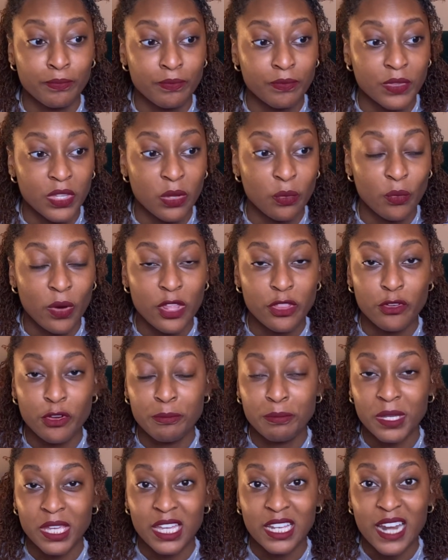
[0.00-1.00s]
whether it
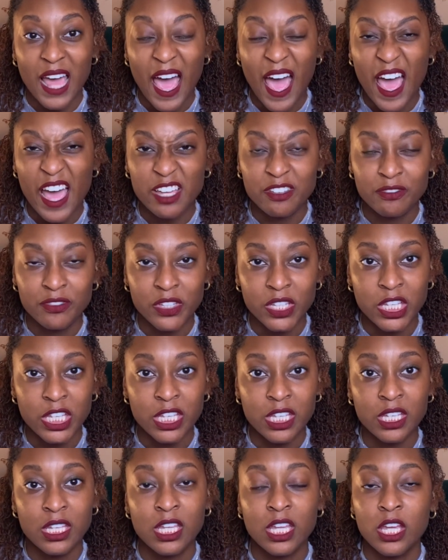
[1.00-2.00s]
be an
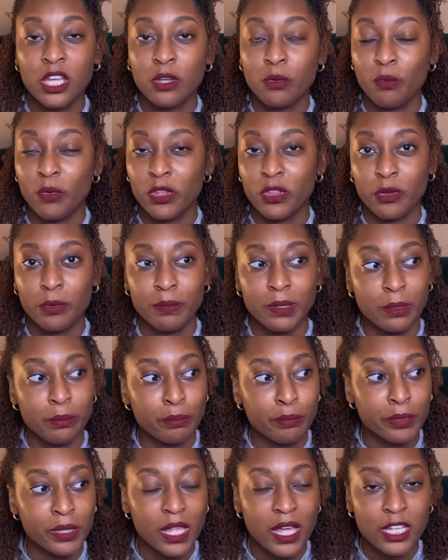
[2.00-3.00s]
IV, whether it be
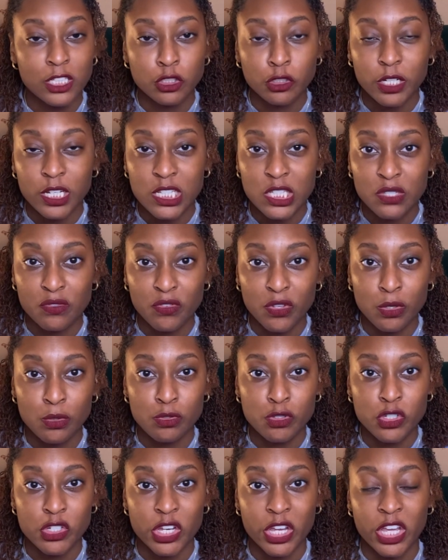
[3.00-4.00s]
blood
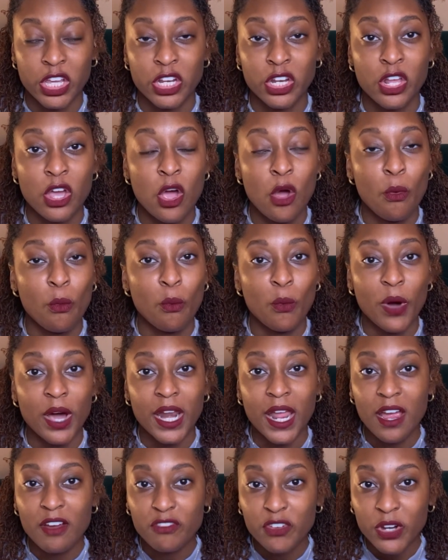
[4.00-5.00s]
transfusion,
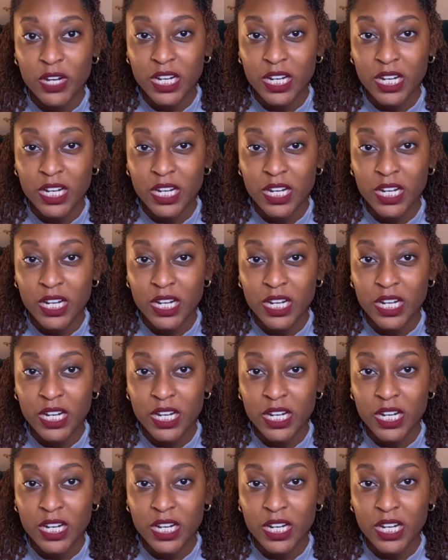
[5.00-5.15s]
whatever it